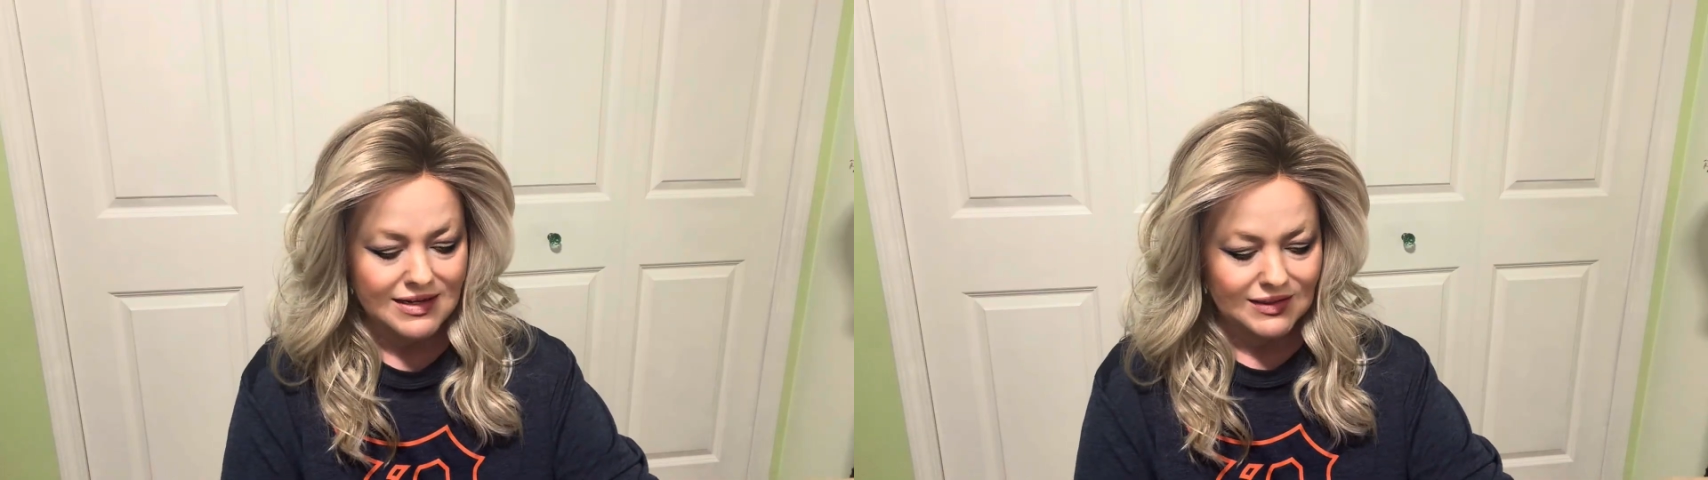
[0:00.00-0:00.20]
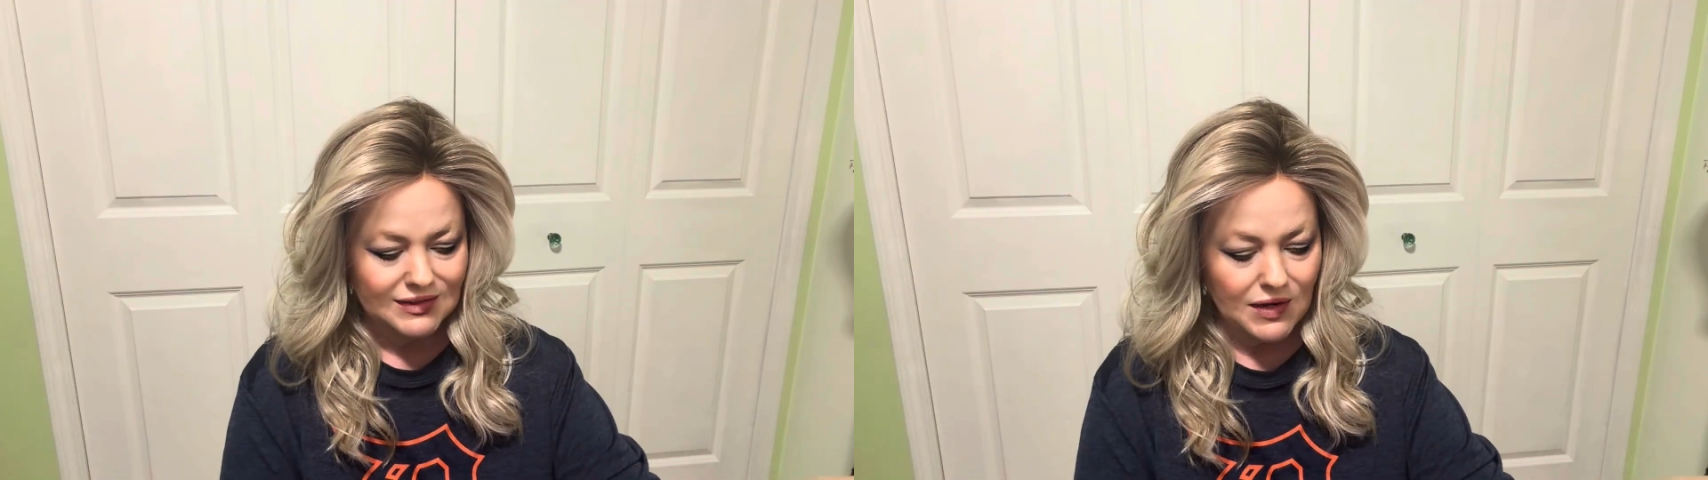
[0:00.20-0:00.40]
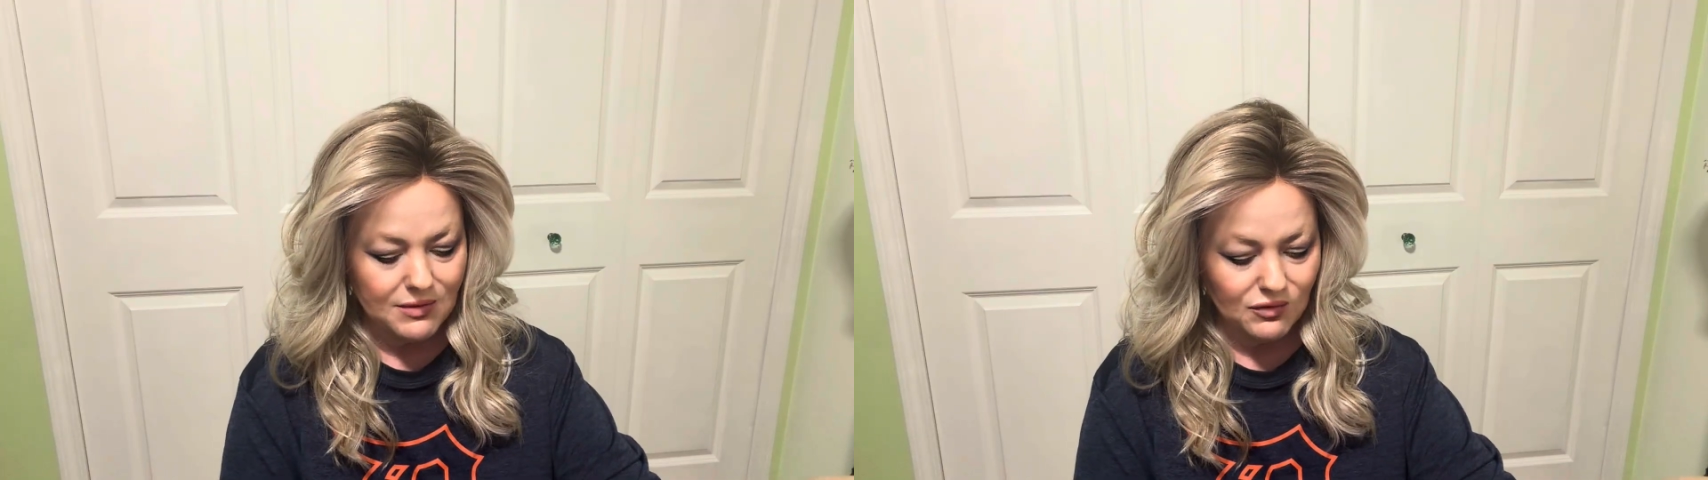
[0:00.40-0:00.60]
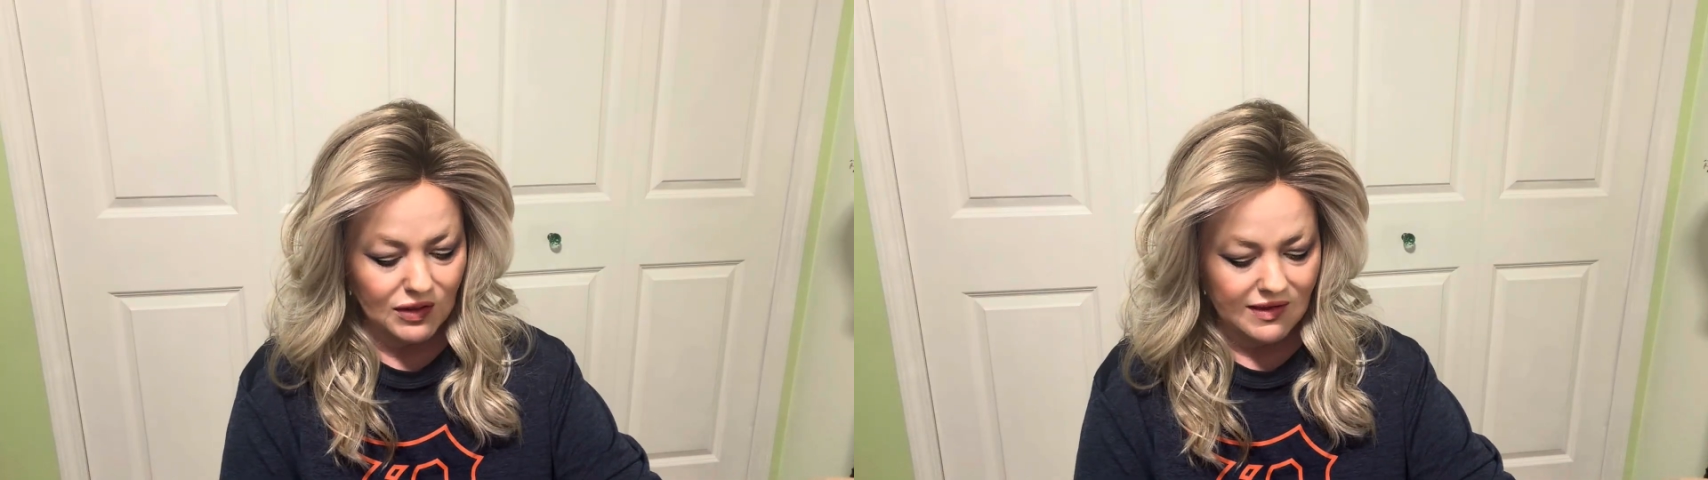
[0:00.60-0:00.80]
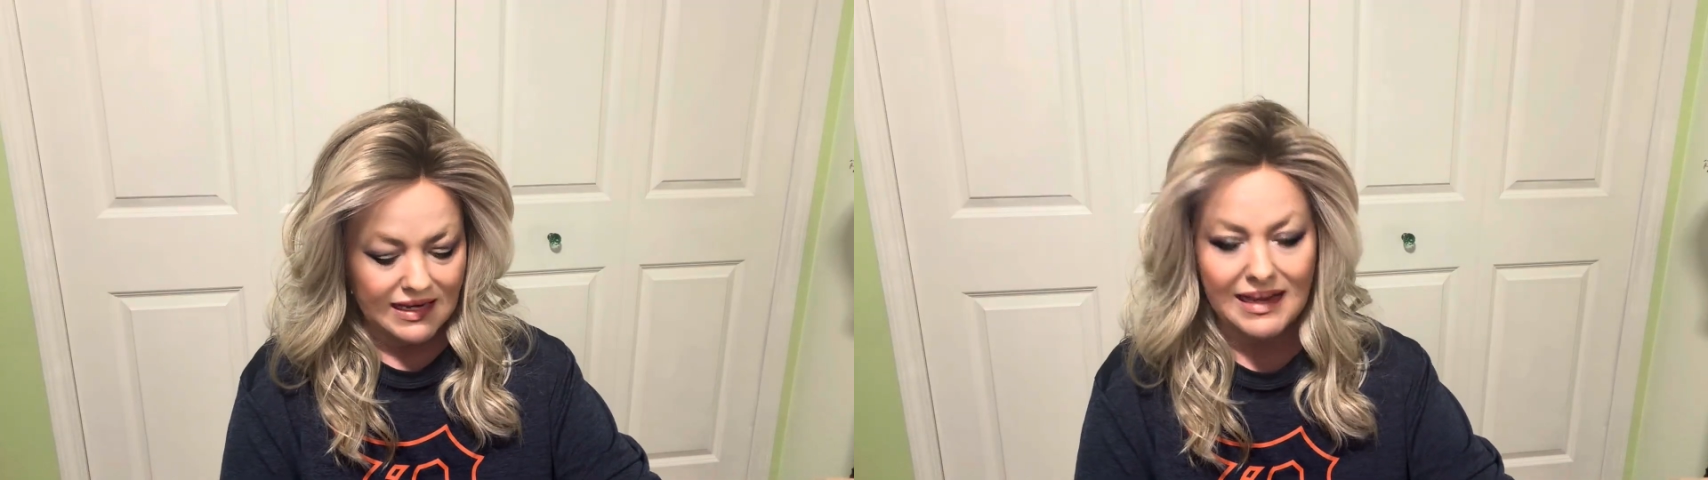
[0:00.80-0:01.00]
so I'm
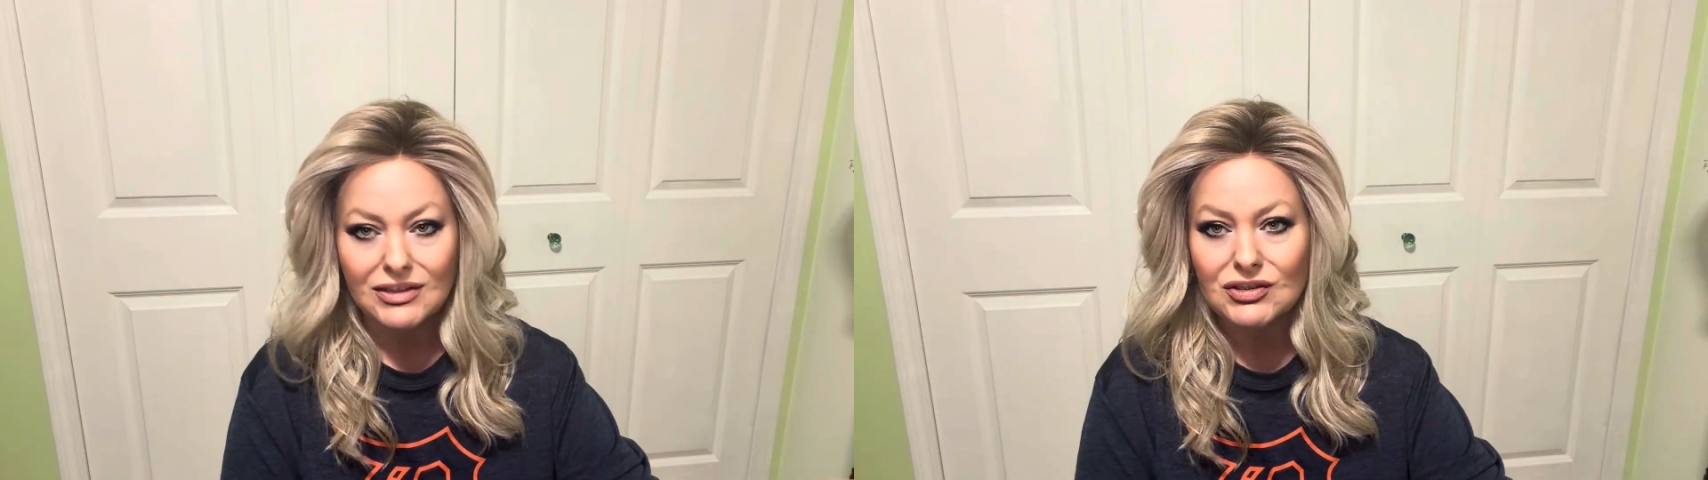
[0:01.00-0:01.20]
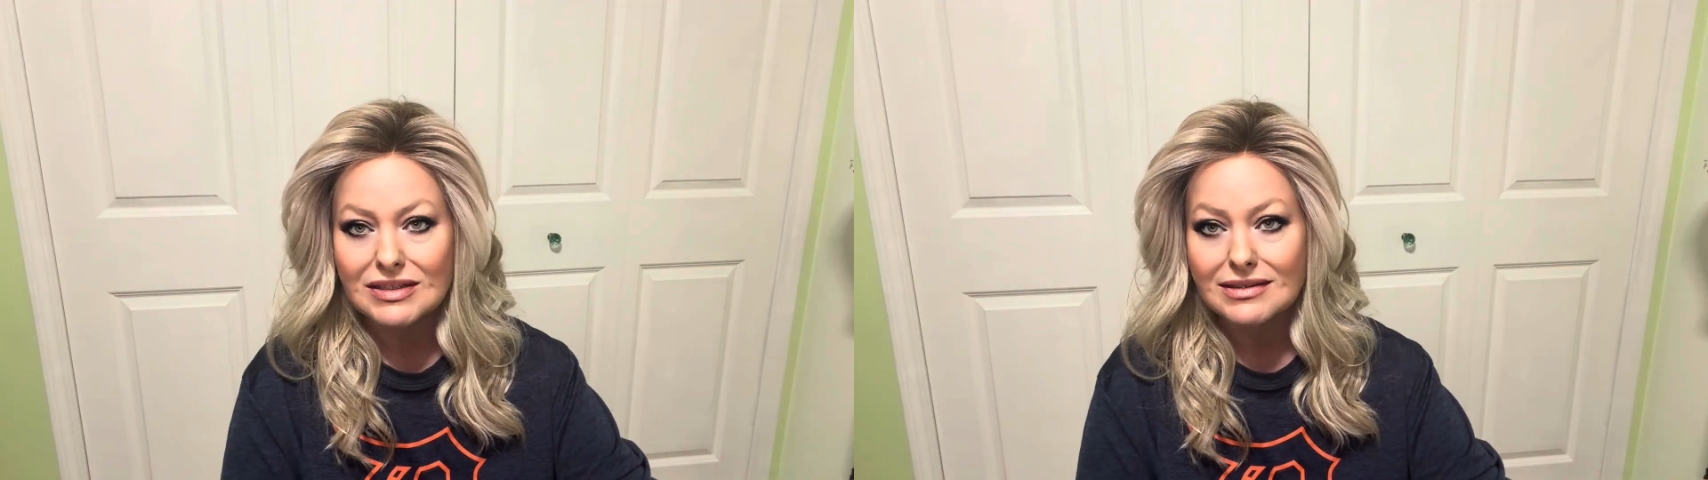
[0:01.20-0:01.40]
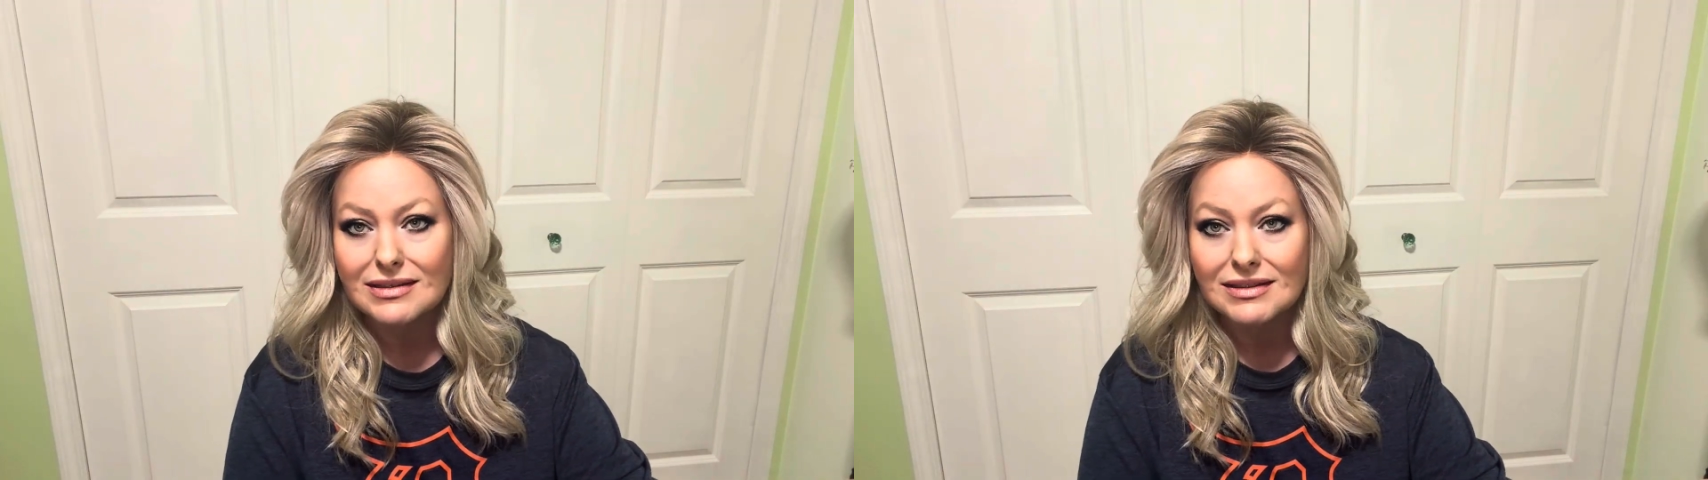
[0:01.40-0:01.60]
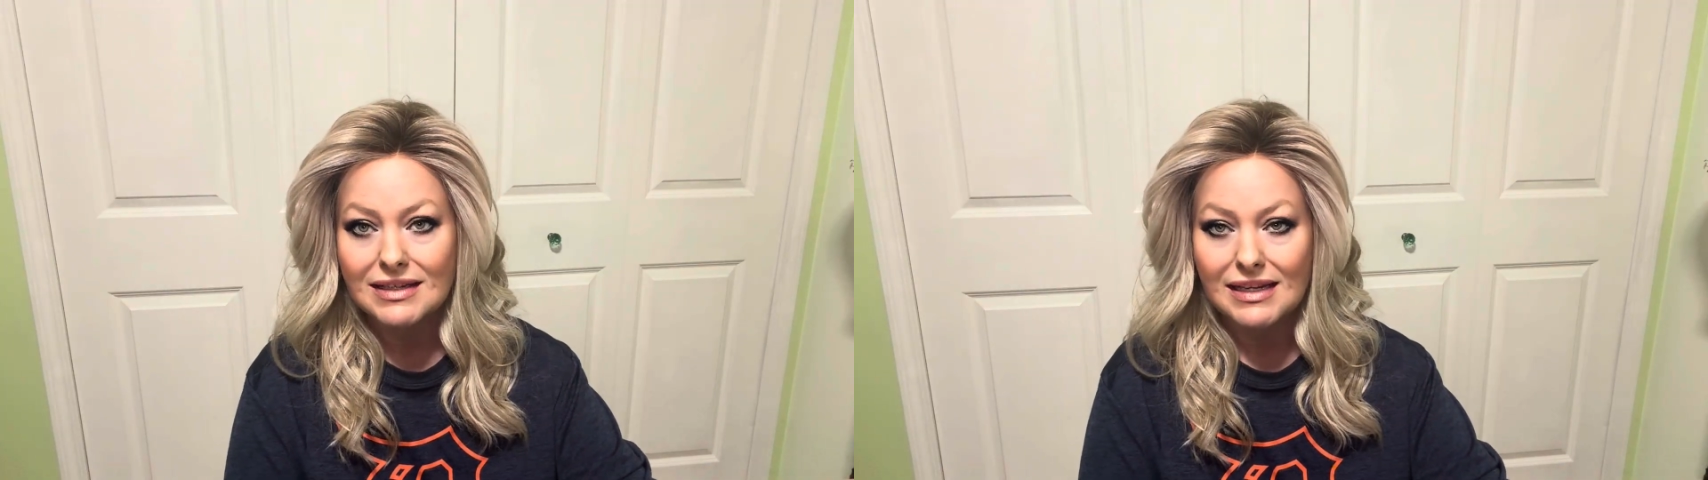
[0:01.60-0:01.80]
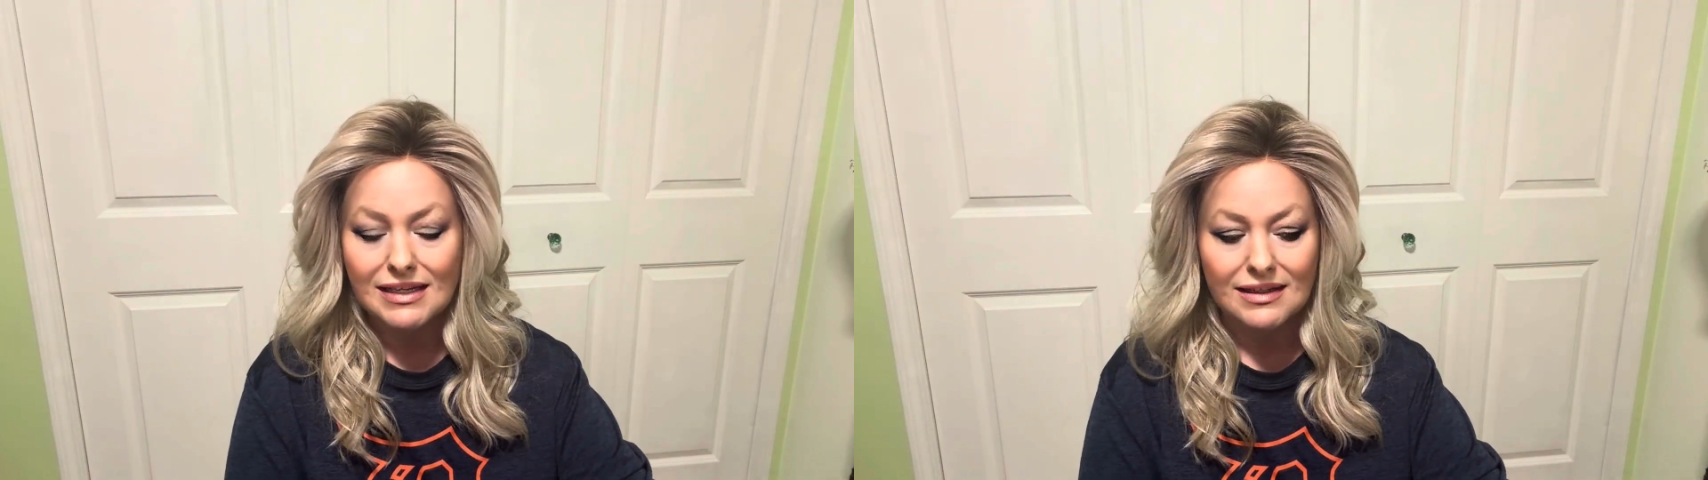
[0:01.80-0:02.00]
really anxious to
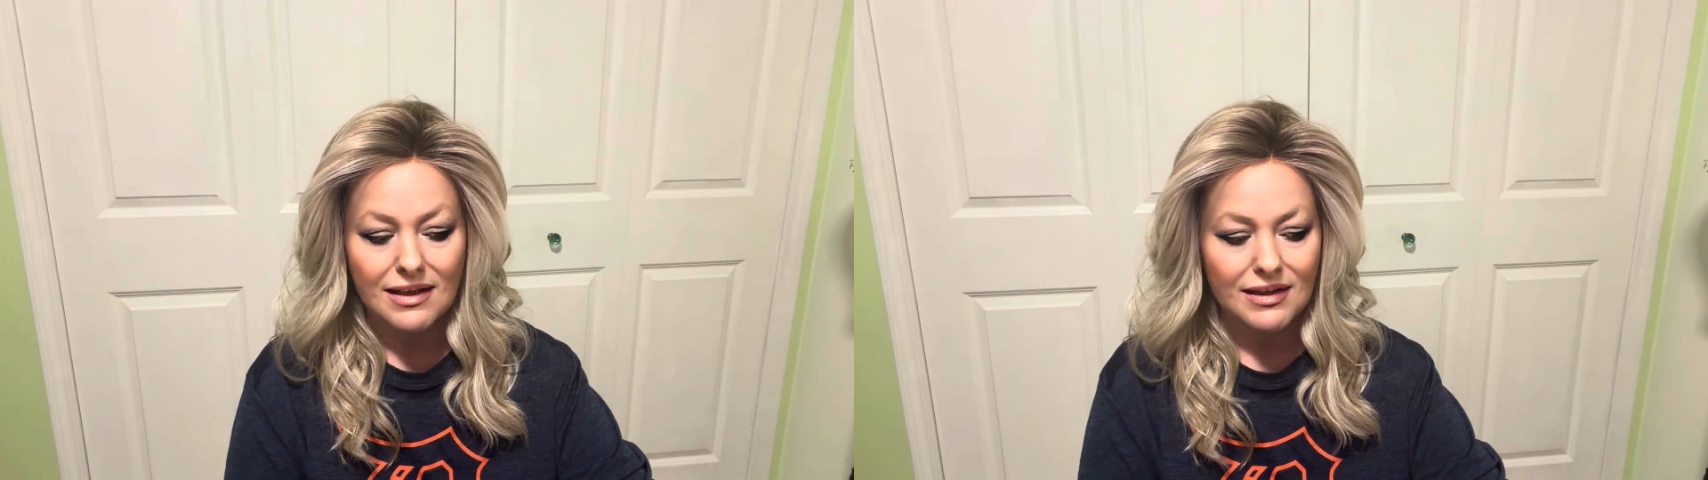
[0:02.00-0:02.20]
see